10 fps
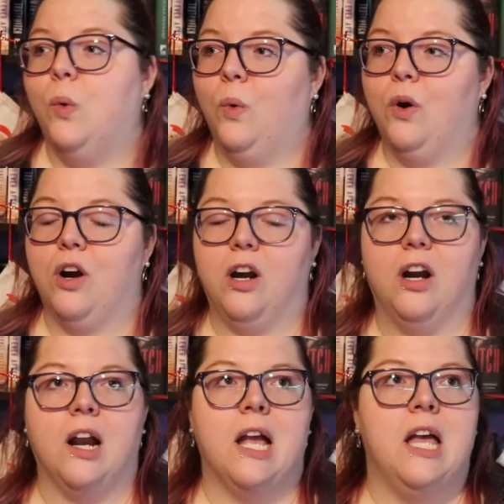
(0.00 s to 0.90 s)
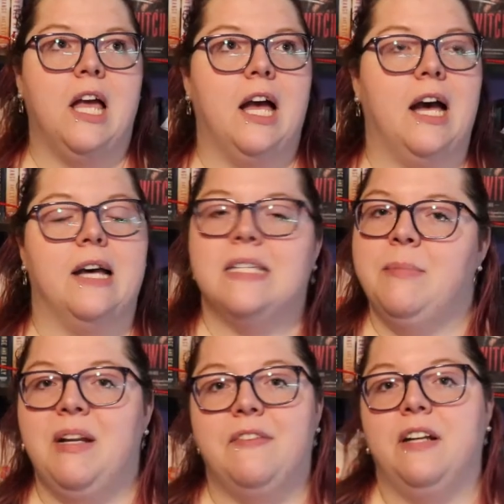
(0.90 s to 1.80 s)
or uh,
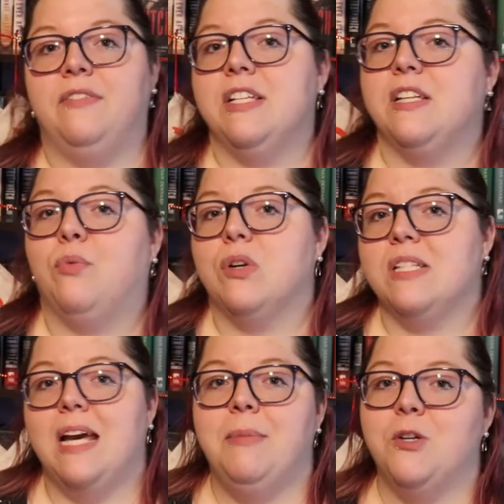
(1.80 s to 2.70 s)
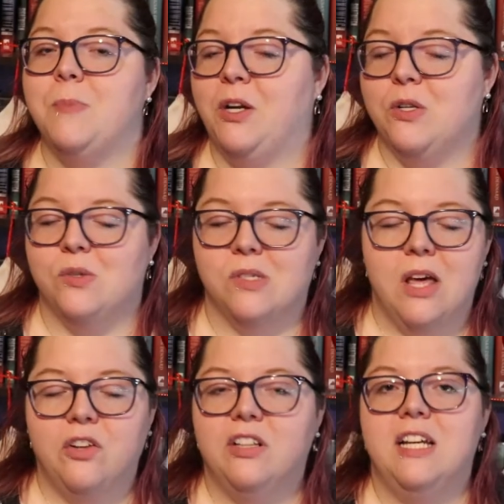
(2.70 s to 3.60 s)
Semi-Definitive List of Worst Nightmares by Krystal
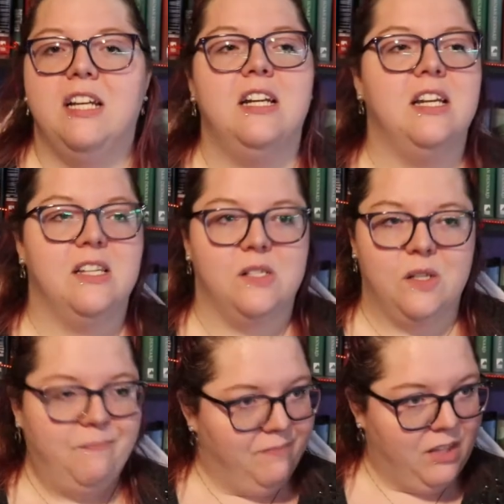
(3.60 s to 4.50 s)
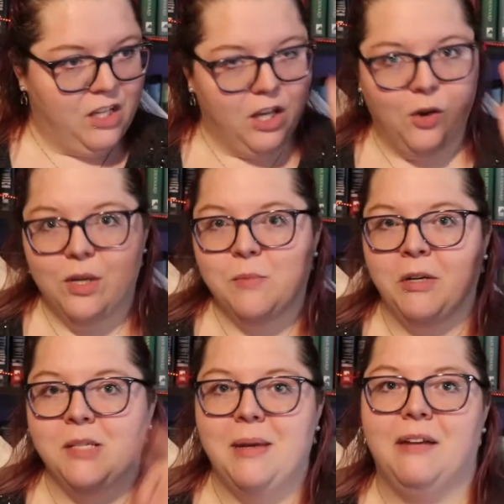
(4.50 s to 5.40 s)
Sutherland is always
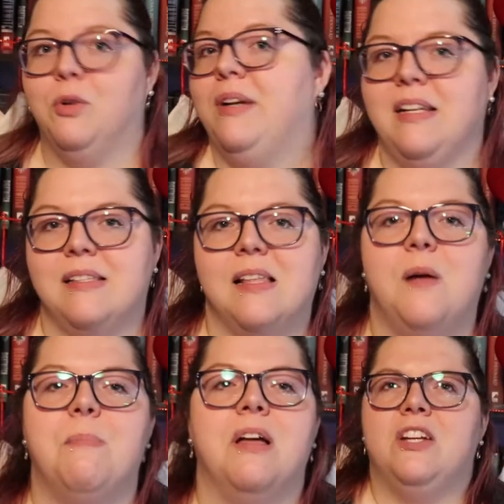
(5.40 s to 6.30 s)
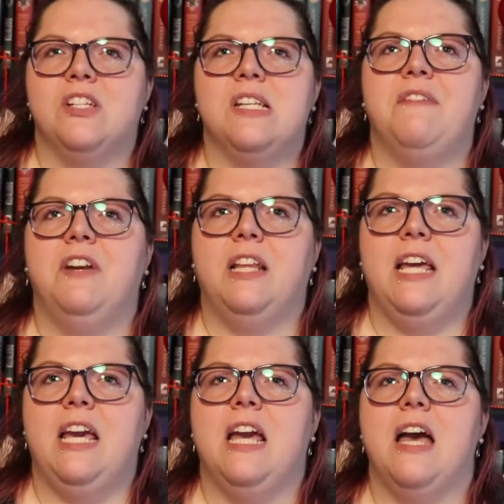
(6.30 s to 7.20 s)
brings me out of a reading slump. There's
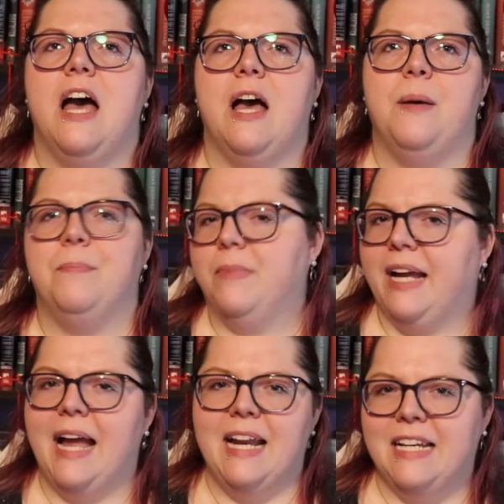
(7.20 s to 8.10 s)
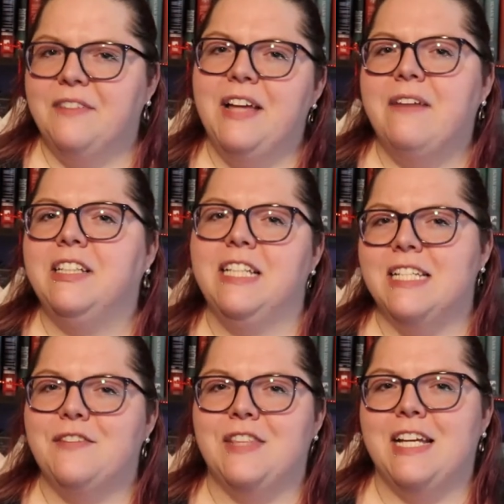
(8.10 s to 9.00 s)
definitely, um, like I, I, definitely have a
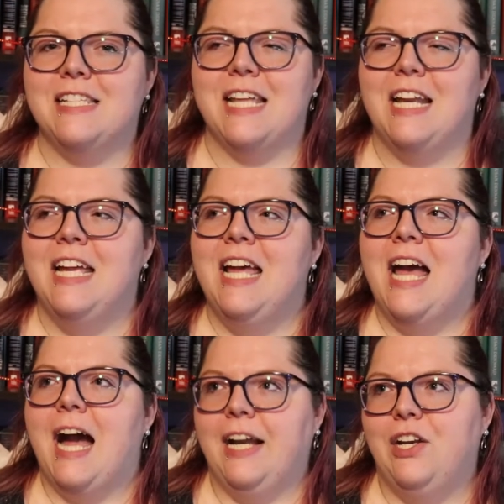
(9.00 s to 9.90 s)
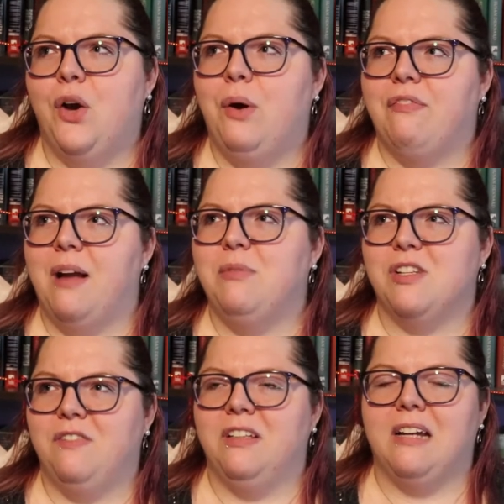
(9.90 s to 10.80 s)
list of things that I know if I'm
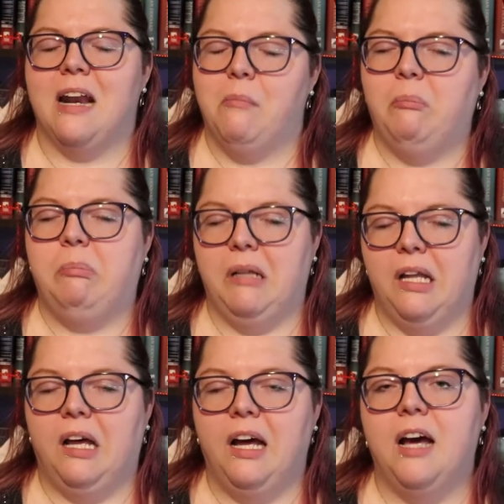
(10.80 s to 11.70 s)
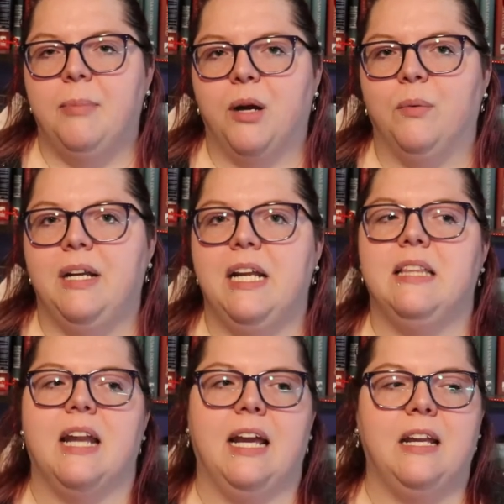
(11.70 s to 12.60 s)
just feeling kind of blah about
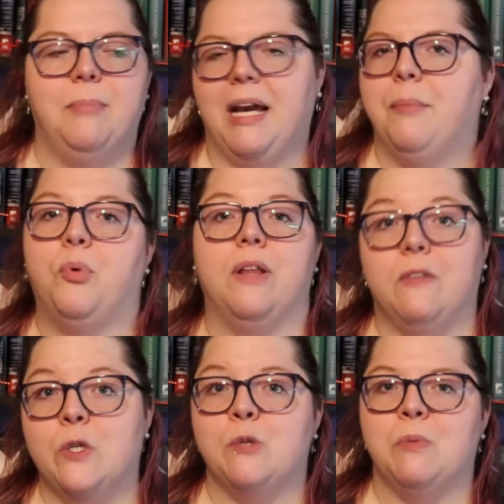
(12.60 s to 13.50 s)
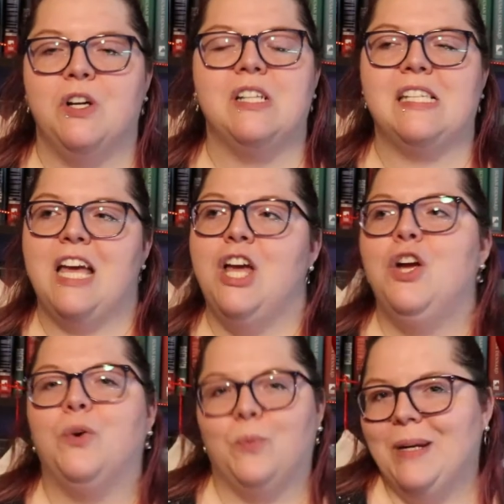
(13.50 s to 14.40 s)
reading that I can pick up one of those books,
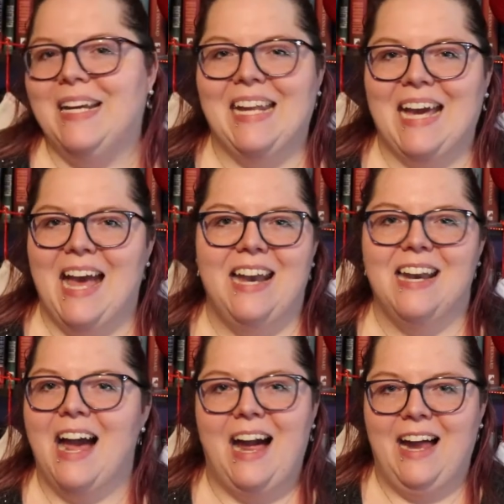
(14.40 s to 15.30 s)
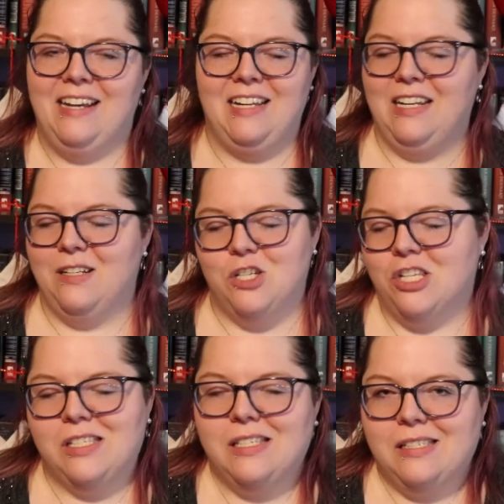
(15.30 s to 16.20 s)
read it again, and it
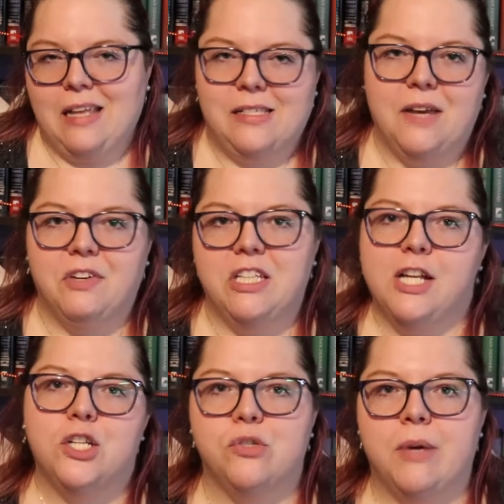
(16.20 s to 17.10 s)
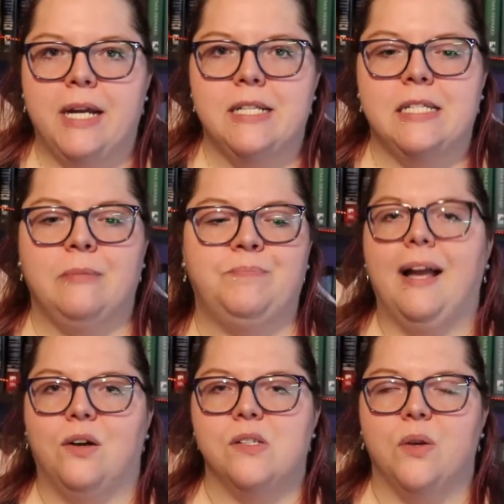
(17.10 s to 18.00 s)
just sets everything straight.
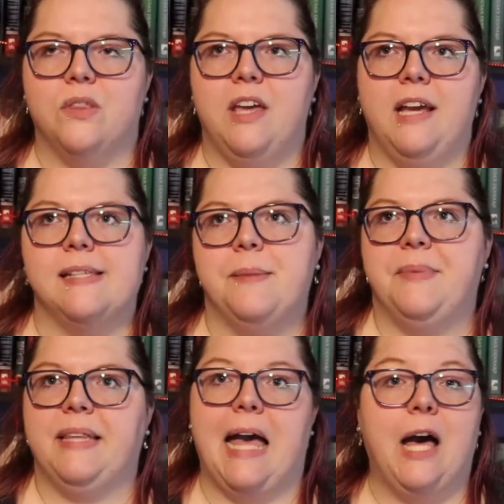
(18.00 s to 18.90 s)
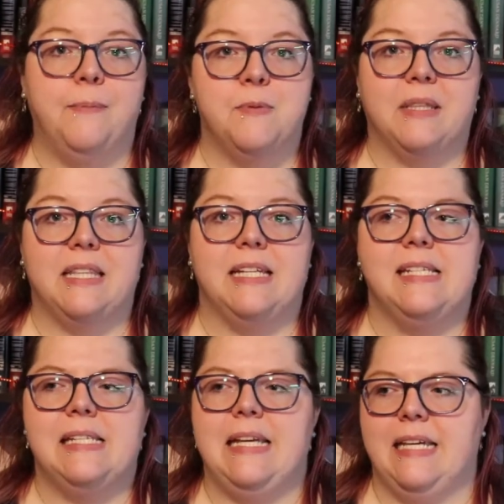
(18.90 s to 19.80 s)
I also think something that helps with
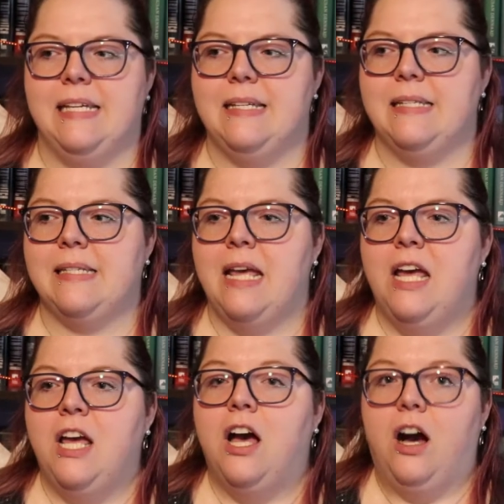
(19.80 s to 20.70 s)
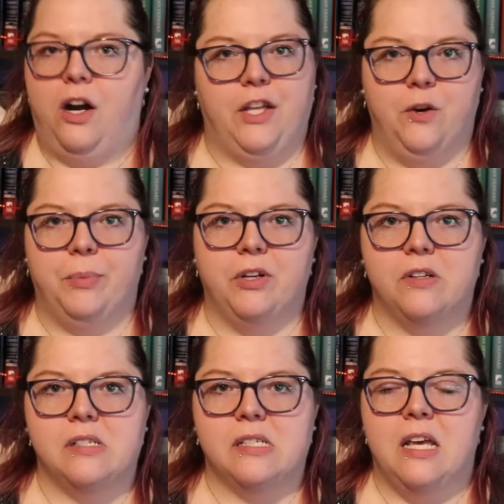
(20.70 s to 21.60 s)
this is
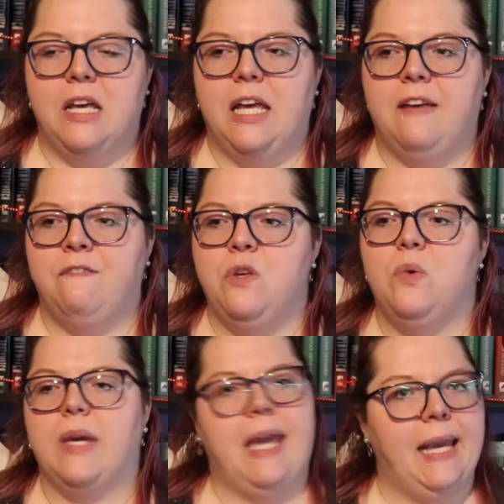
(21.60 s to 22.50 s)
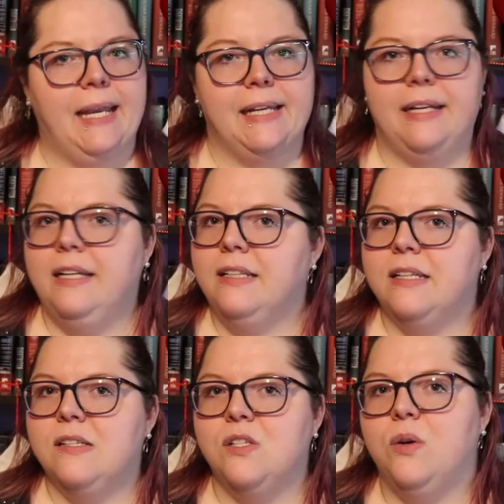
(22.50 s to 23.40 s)
audiobooks. If you can
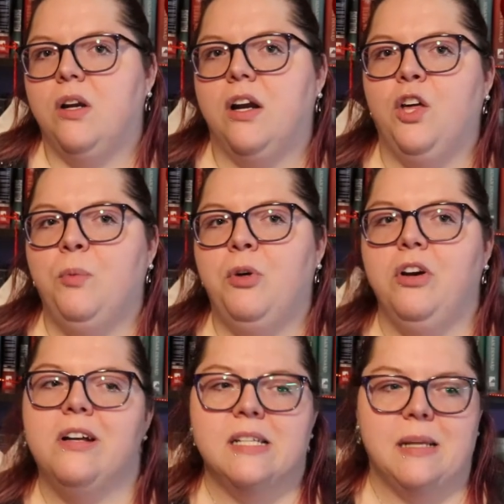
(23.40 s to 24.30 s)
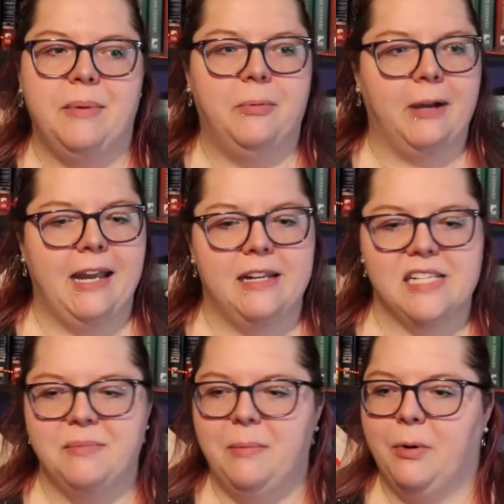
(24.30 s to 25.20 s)
listen to an audiobook, some people can,
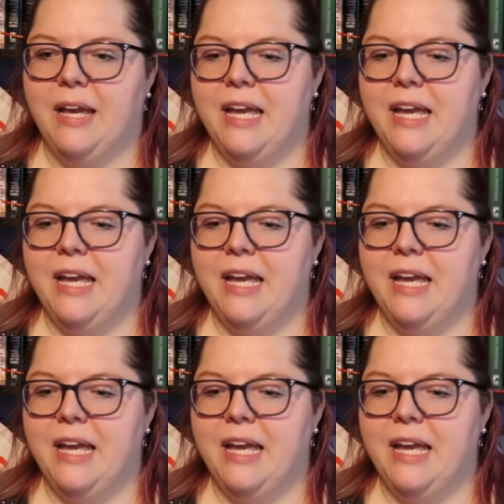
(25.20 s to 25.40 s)
some people